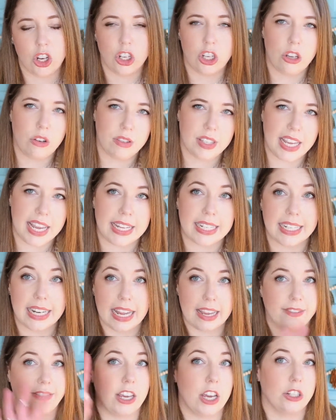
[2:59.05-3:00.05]
too
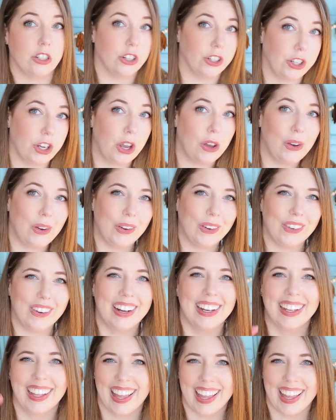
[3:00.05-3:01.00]
Scandinavian or too